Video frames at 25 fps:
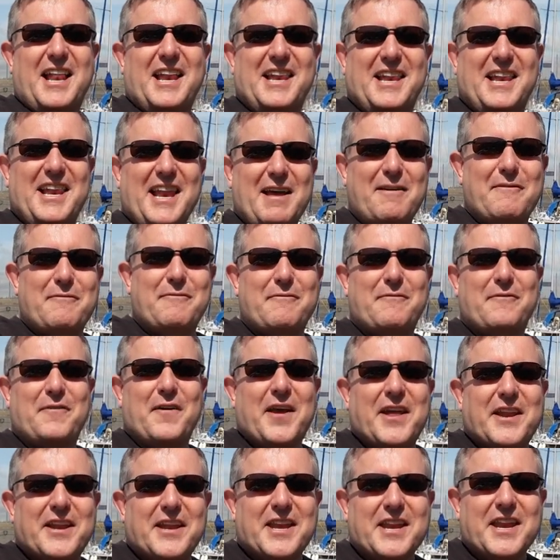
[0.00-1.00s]

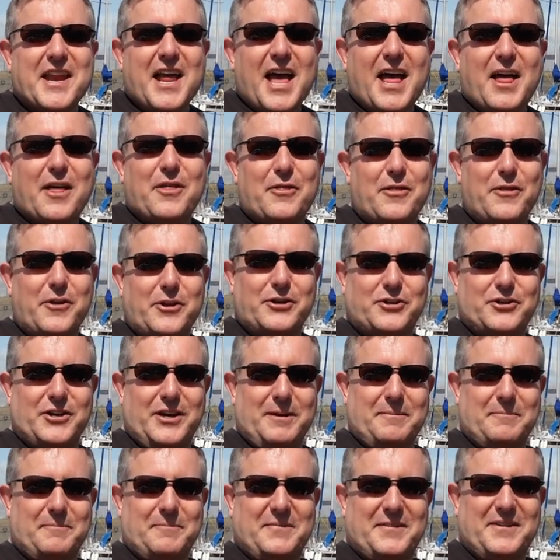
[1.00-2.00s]
living the dream. the
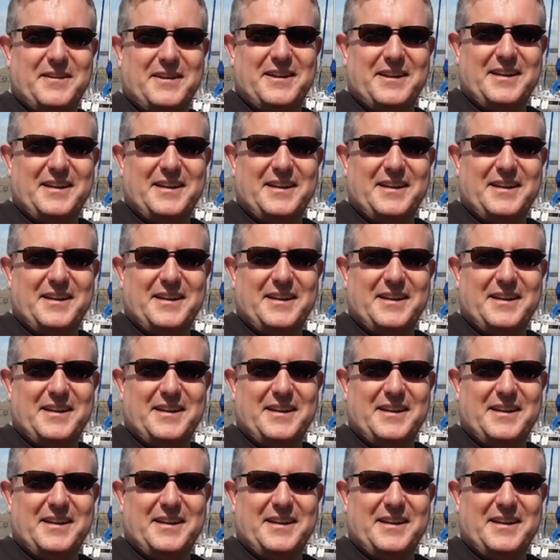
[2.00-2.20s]
dream.